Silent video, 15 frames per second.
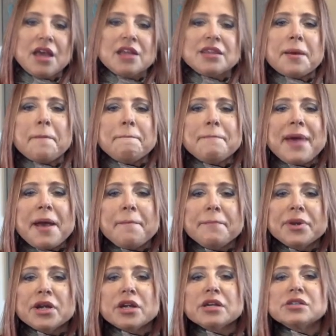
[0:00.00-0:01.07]
The
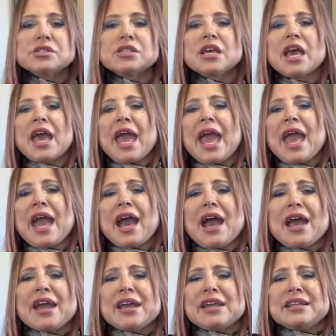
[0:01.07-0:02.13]
members
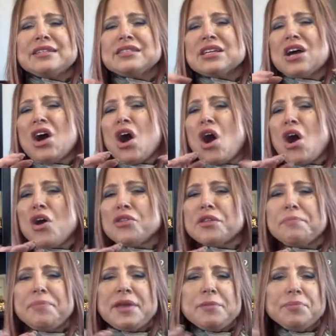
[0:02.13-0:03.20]
and all the
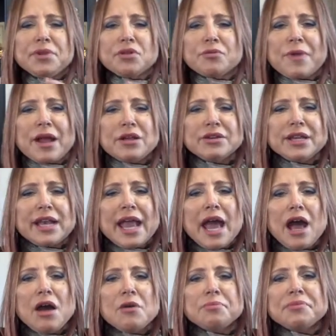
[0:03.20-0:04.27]
people around it
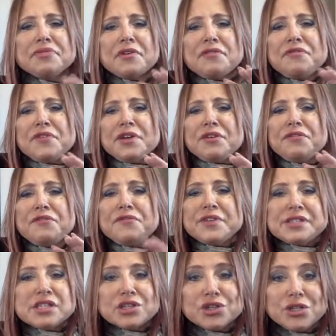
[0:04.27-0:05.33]
help fulfill
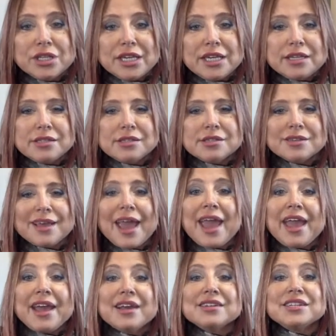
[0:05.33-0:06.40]
physical needs
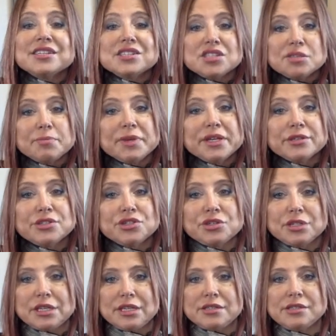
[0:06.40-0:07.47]
and spiritual
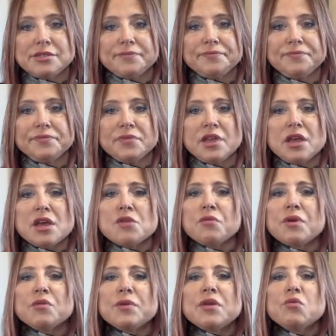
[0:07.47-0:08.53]
needs.
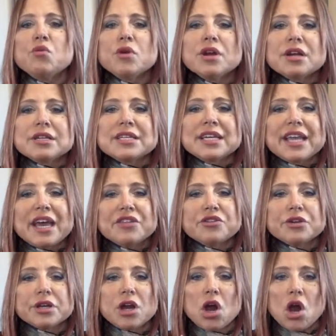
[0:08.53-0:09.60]
When we work together
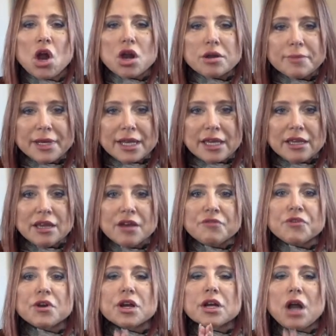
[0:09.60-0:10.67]
in harmony
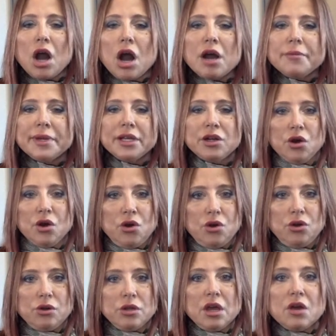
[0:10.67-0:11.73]
for a common
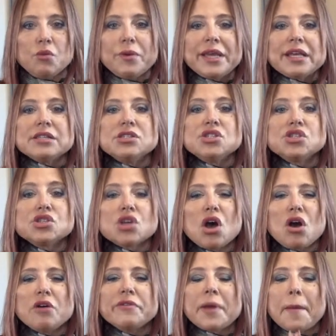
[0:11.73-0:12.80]
goal, we can
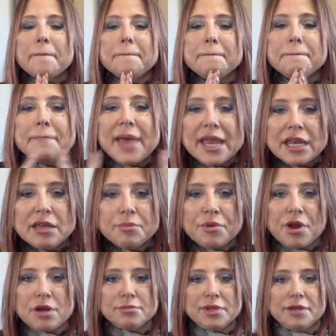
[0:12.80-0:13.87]
solve many
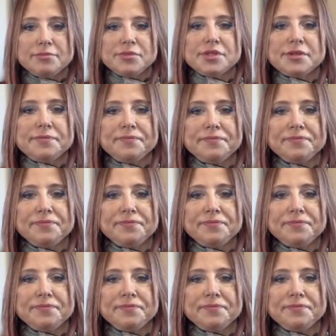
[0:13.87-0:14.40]
problems.